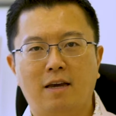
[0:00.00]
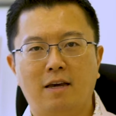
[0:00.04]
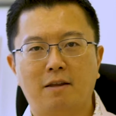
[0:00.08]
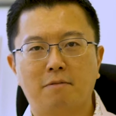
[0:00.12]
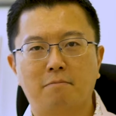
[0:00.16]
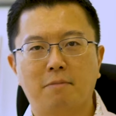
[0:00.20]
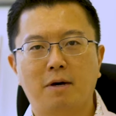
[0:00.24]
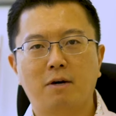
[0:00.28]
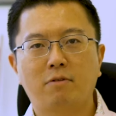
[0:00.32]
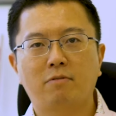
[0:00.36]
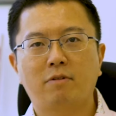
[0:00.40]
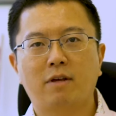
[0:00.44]

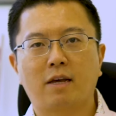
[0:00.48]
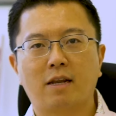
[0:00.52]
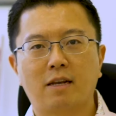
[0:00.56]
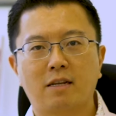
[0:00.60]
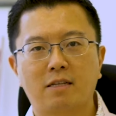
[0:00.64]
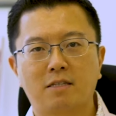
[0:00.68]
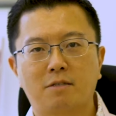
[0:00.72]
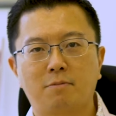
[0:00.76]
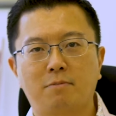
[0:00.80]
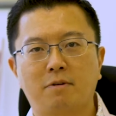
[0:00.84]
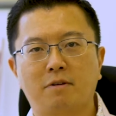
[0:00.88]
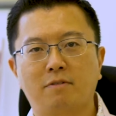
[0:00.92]
at Mount
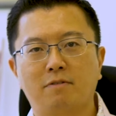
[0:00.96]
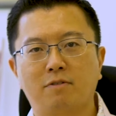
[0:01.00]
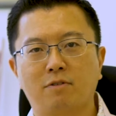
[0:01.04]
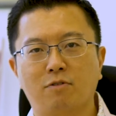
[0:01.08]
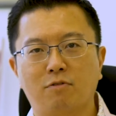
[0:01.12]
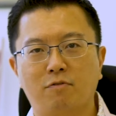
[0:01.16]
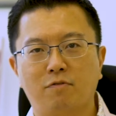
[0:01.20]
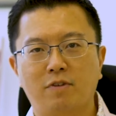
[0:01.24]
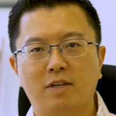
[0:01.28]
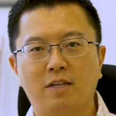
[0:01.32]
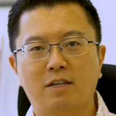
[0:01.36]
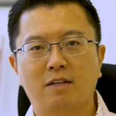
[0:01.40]
Elizabeth
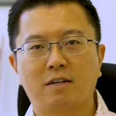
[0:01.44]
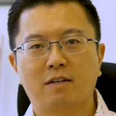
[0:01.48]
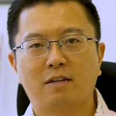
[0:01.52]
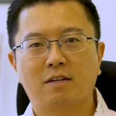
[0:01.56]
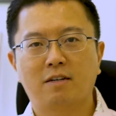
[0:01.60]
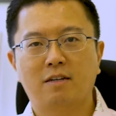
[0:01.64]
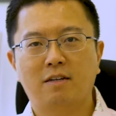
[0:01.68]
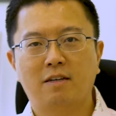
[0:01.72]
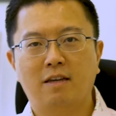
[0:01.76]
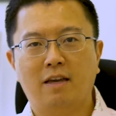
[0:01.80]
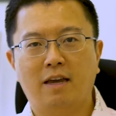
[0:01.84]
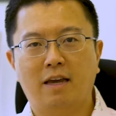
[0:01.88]

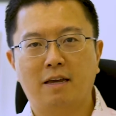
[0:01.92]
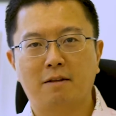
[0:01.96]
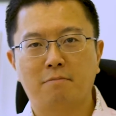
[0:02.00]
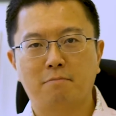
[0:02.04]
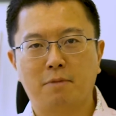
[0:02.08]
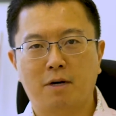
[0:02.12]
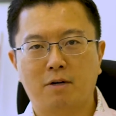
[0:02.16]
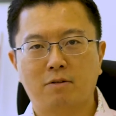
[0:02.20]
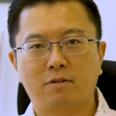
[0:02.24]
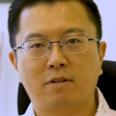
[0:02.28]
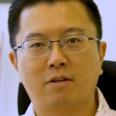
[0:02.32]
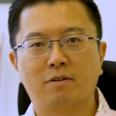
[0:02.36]
Novena
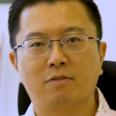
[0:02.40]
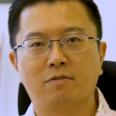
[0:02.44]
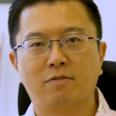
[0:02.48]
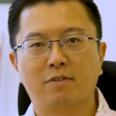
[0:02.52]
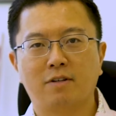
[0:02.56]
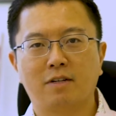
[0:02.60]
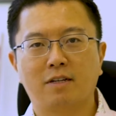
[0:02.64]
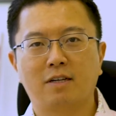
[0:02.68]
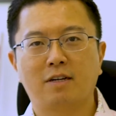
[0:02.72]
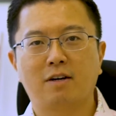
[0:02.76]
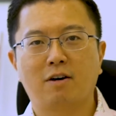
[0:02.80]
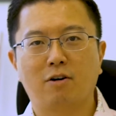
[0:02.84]
and Mount
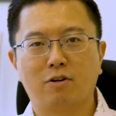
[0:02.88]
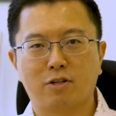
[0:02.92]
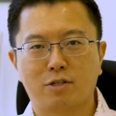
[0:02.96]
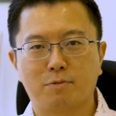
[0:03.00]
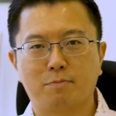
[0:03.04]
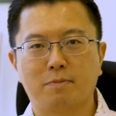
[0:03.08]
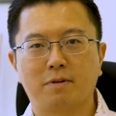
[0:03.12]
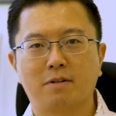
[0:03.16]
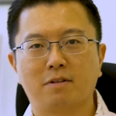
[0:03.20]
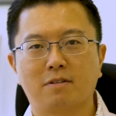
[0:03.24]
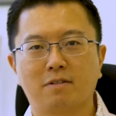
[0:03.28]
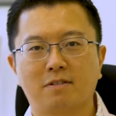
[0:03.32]
Alvernia
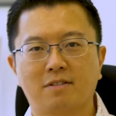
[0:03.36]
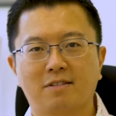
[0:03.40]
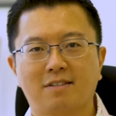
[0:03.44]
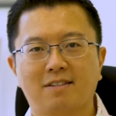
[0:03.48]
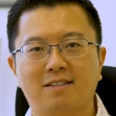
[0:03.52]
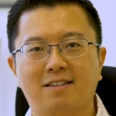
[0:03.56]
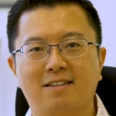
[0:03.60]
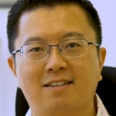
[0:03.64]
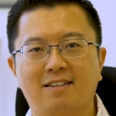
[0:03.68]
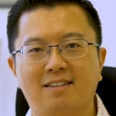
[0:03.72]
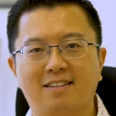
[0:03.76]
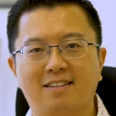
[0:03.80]
Hospitals.